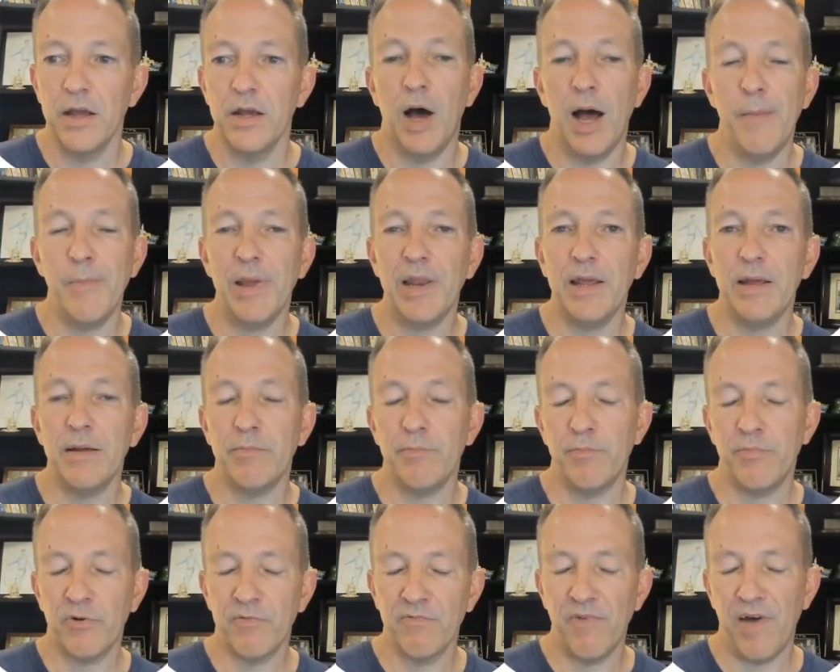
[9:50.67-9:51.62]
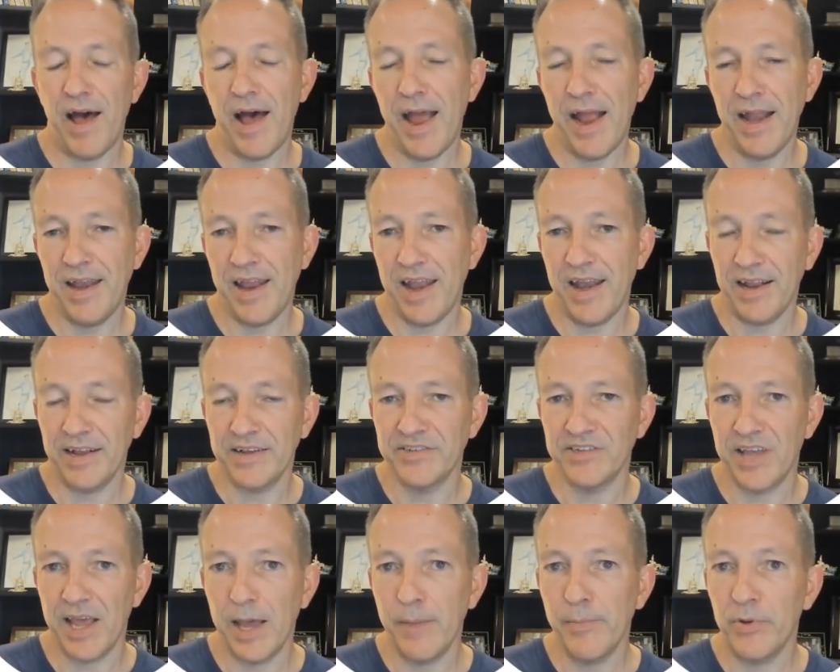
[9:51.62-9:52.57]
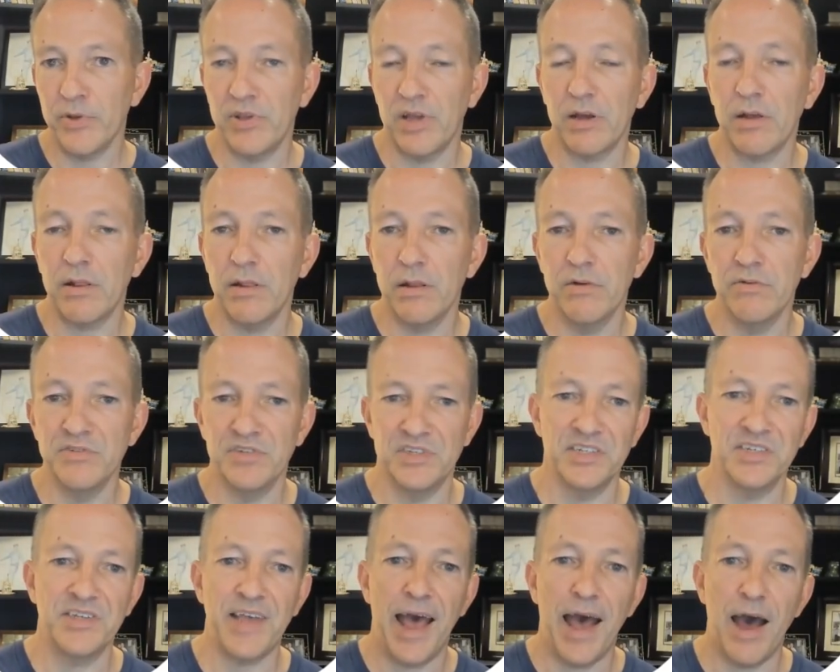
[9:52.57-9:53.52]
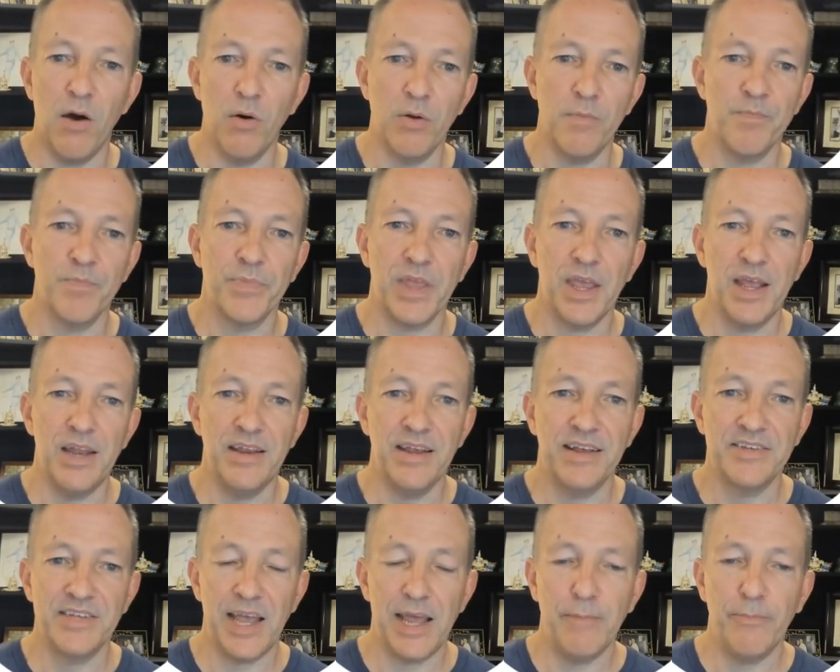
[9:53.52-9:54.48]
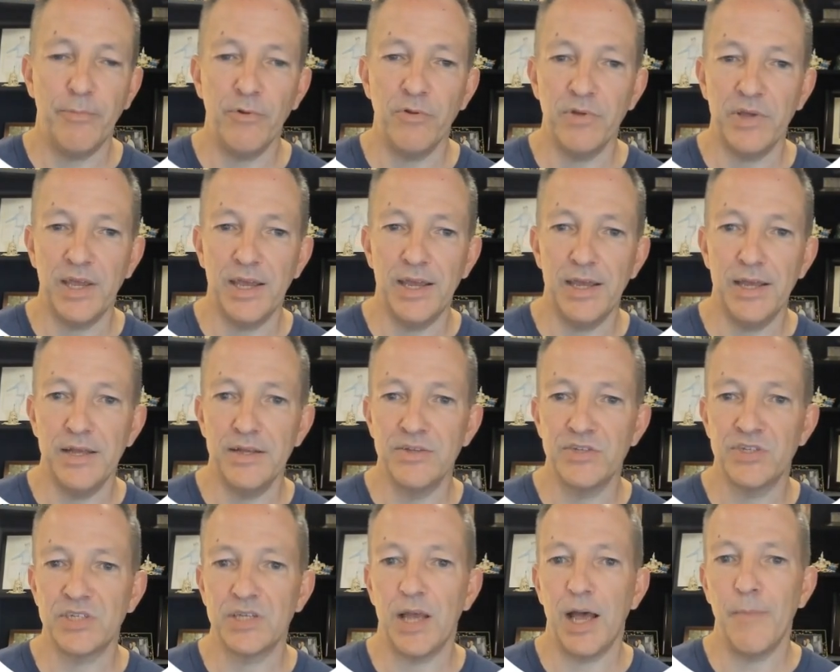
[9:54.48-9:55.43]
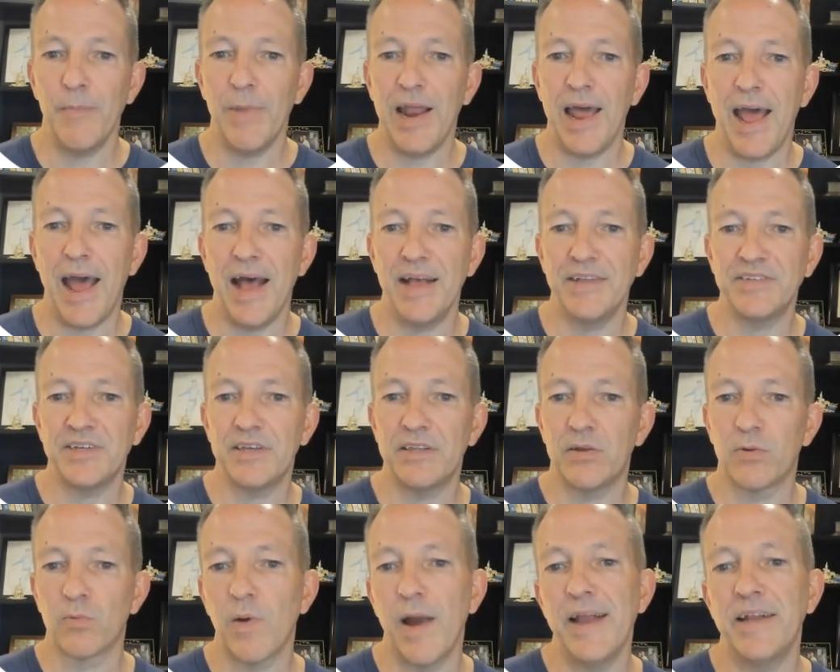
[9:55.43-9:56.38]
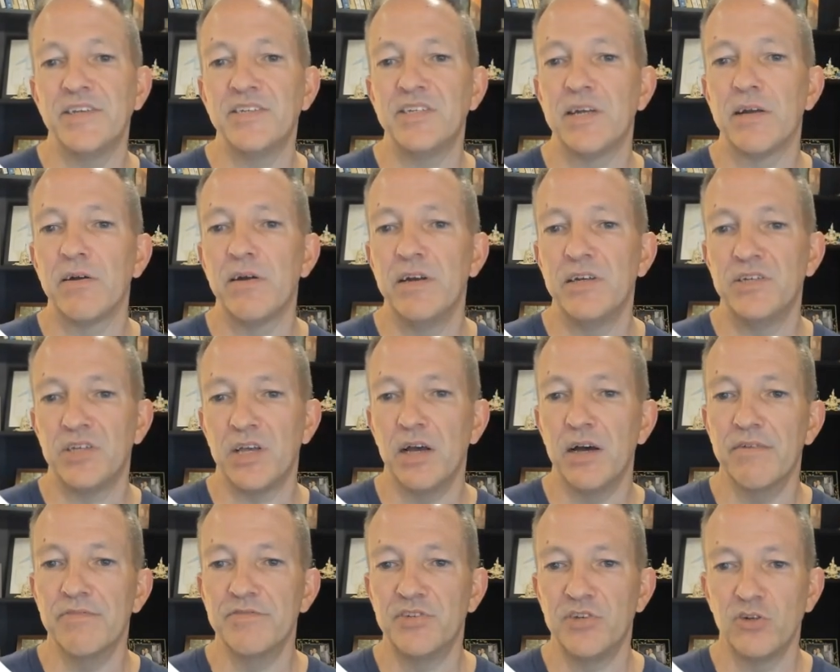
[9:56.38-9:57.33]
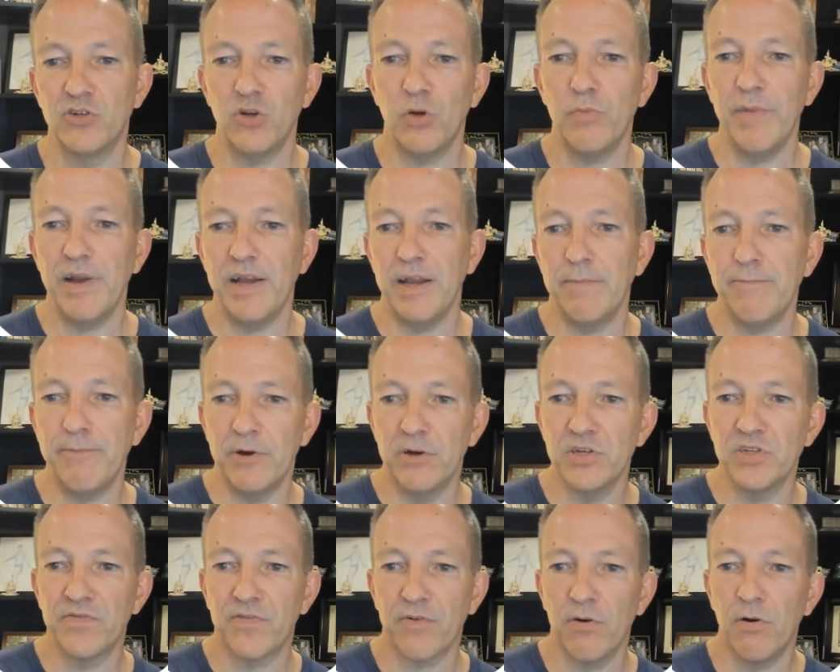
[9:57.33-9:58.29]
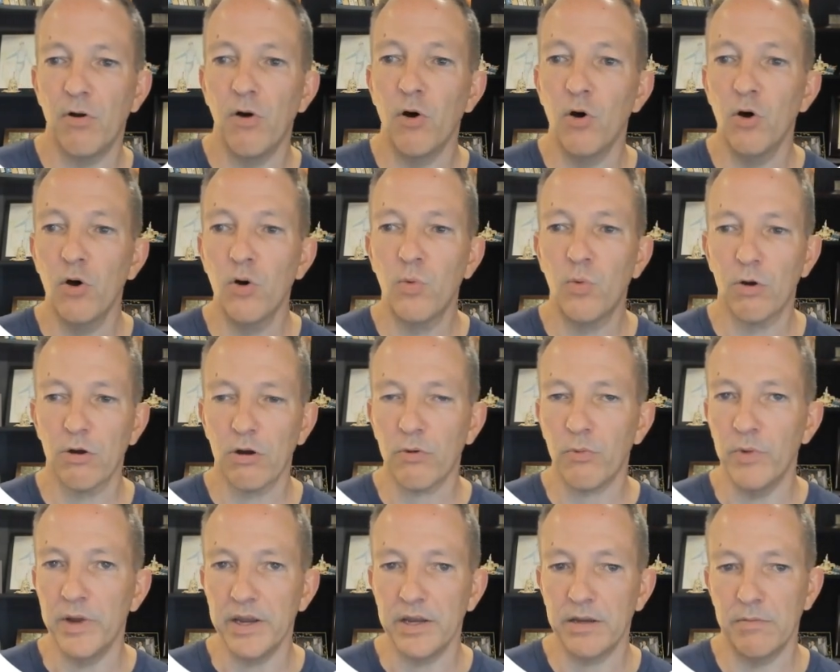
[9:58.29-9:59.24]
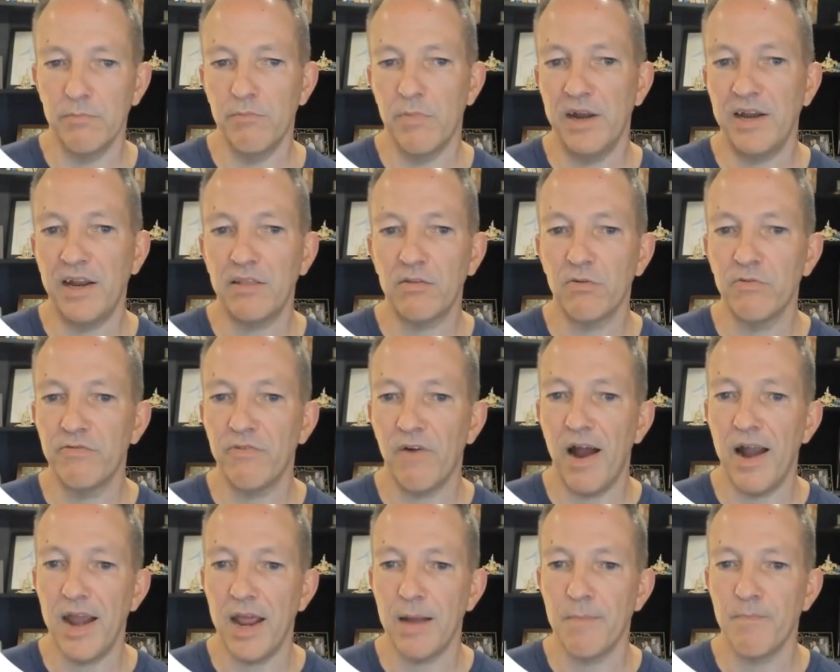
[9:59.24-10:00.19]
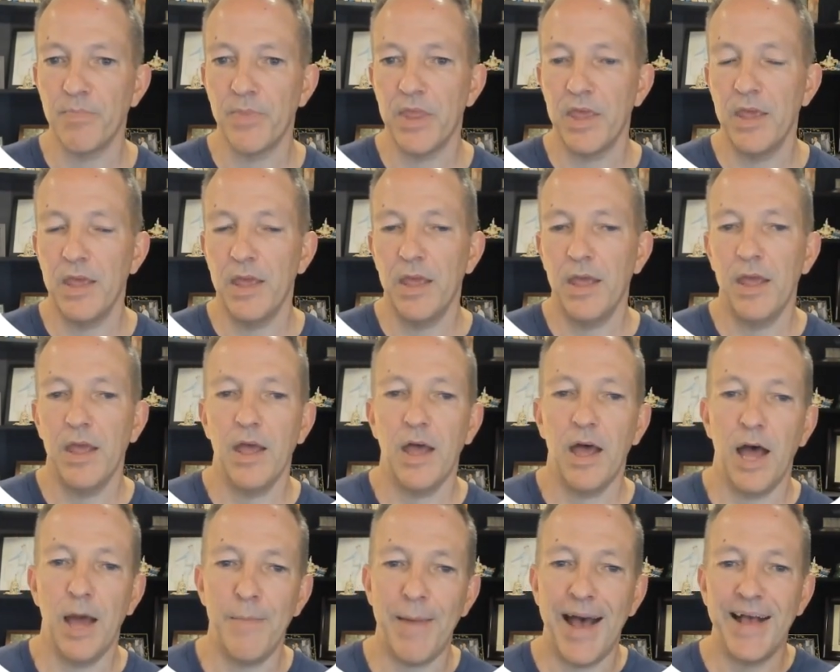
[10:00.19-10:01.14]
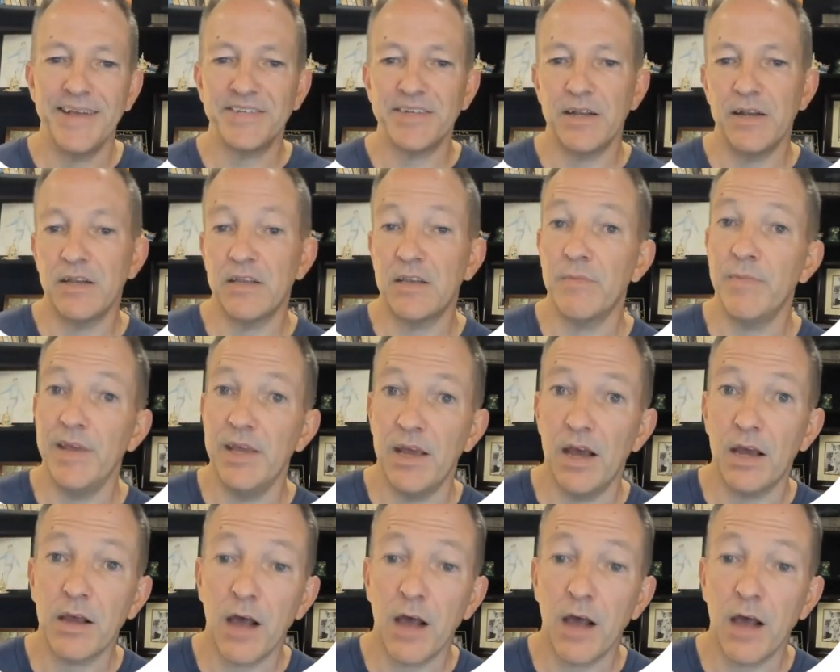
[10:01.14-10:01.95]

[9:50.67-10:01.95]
I'm going to provide an example to close this out. And the example is I'm going to ask it to write a series of social media posts for a whole work week, Monday through Friday. I'm asking it to be a